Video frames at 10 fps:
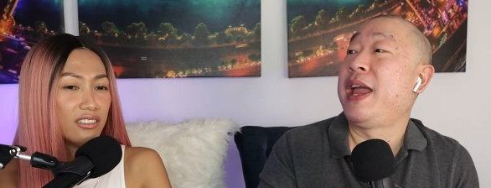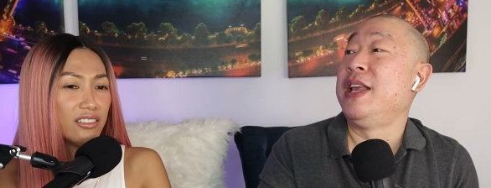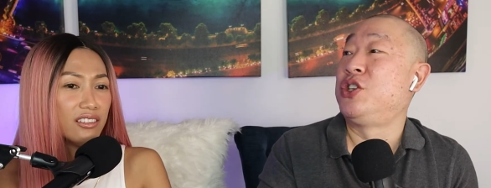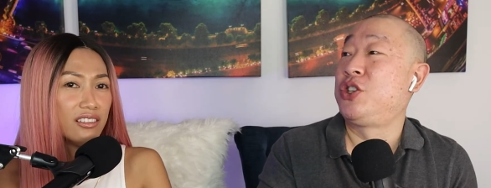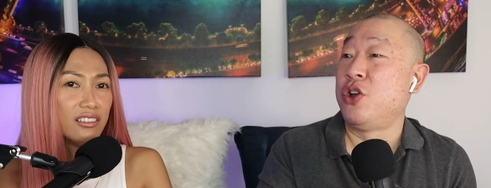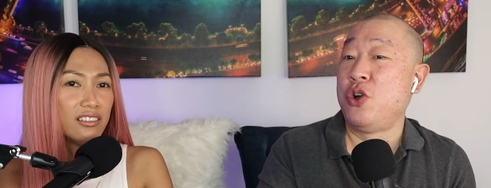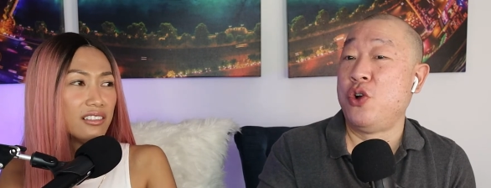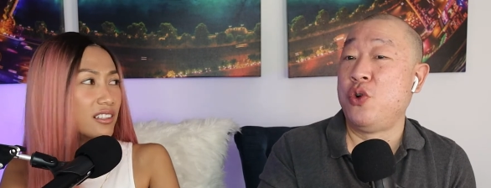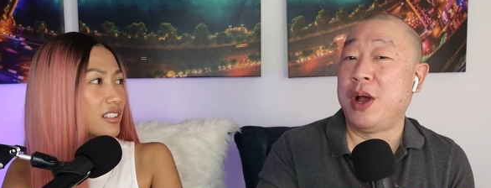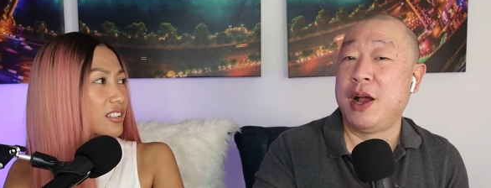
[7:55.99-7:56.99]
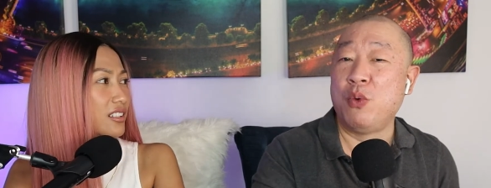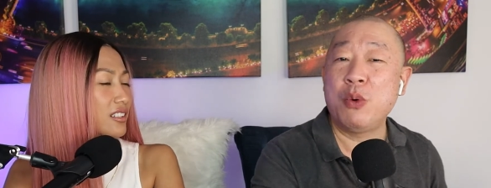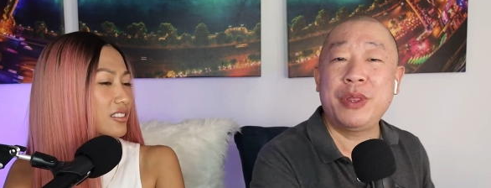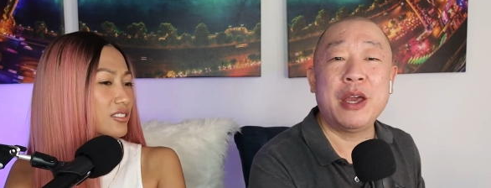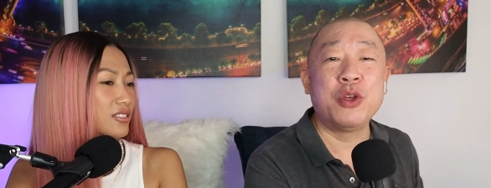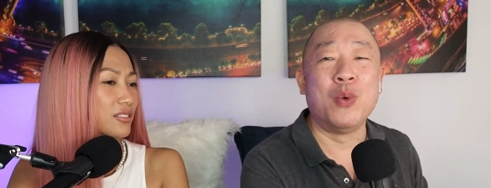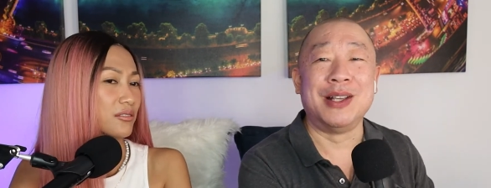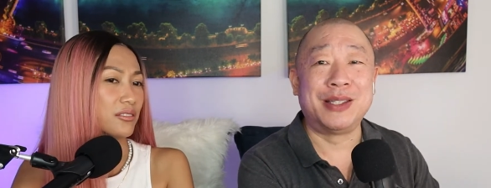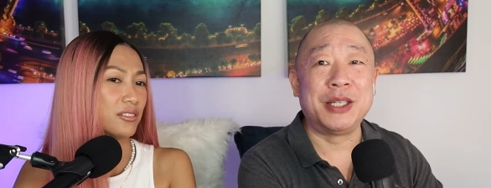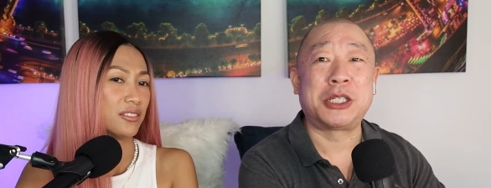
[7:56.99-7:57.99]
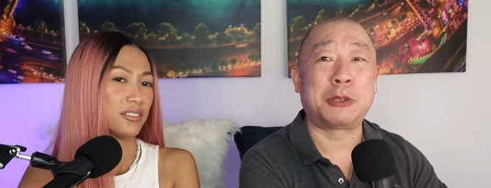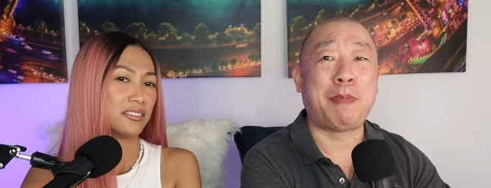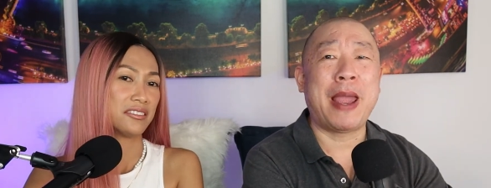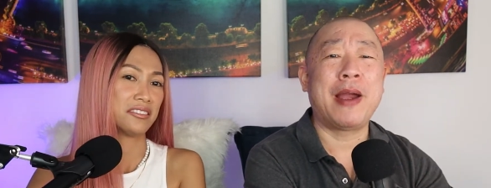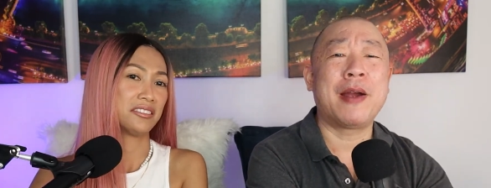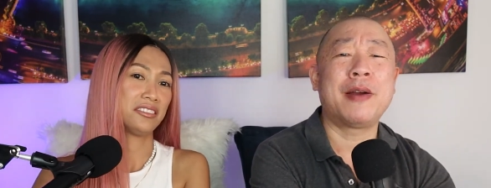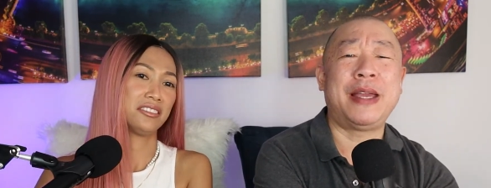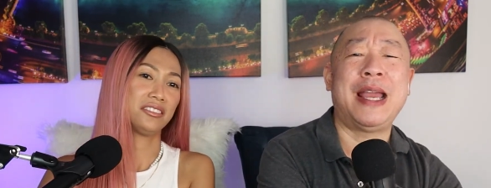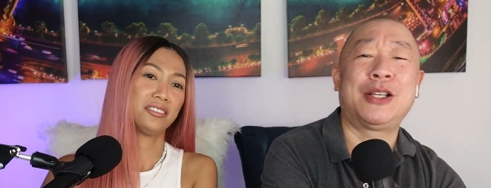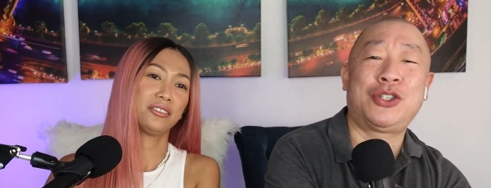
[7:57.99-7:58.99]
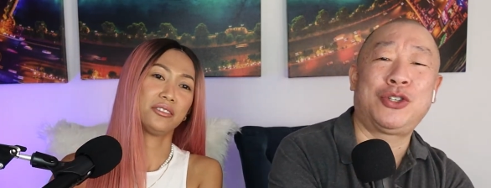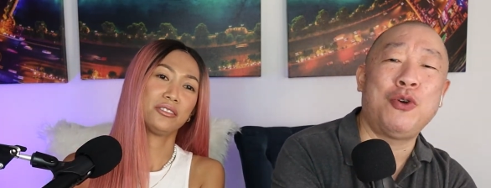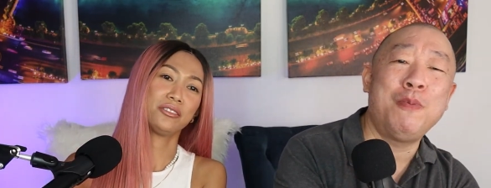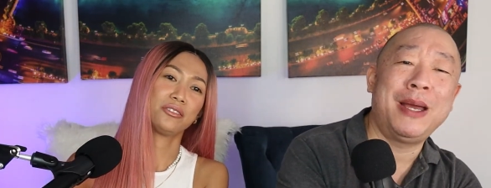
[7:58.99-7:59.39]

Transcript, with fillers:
Speaker 1: And so, uh, what were the other ones? Despair. He had so